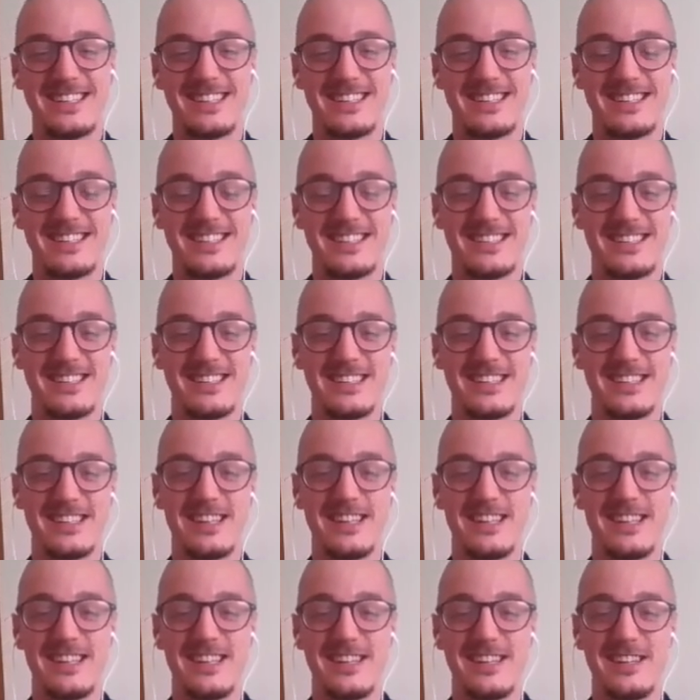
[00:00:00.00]

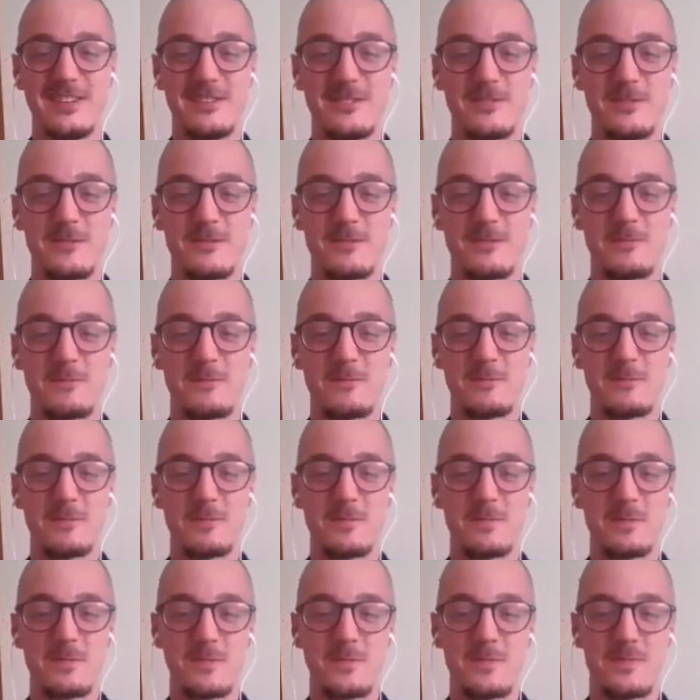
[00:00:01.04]

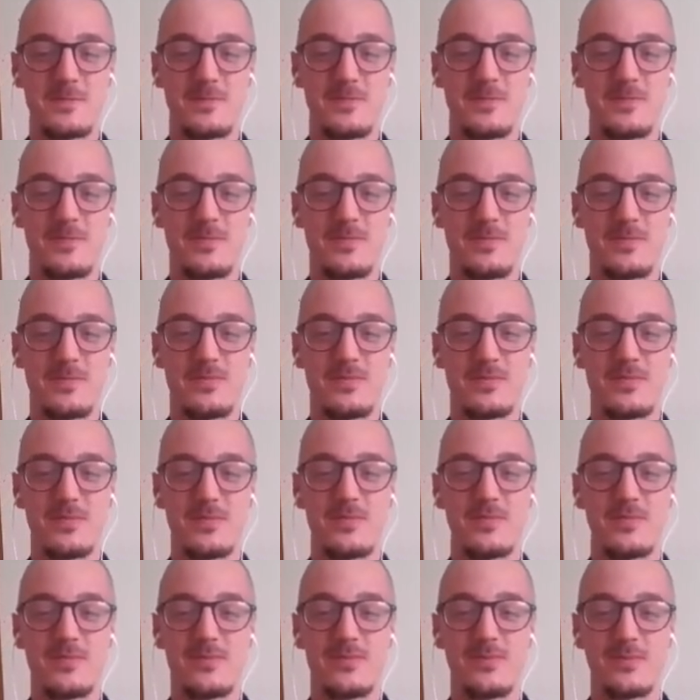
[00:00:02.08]

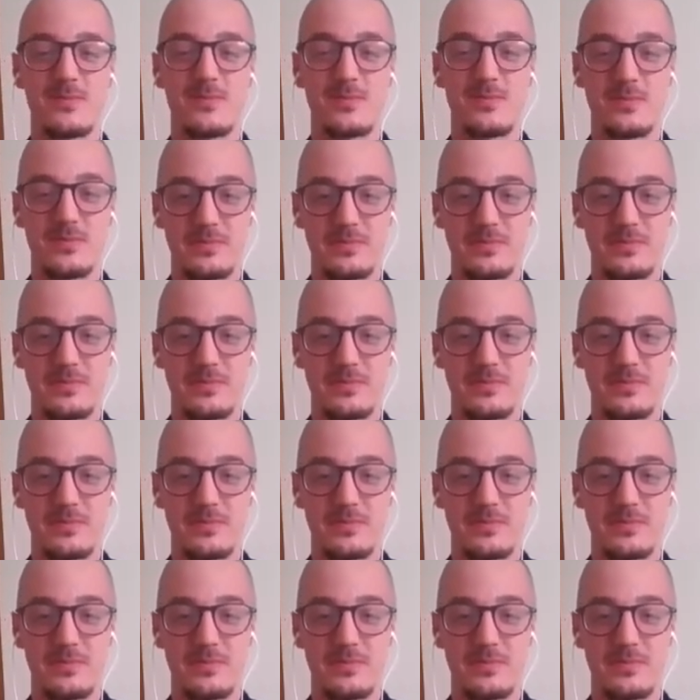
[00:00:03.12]
No words are spoken by the person on screen.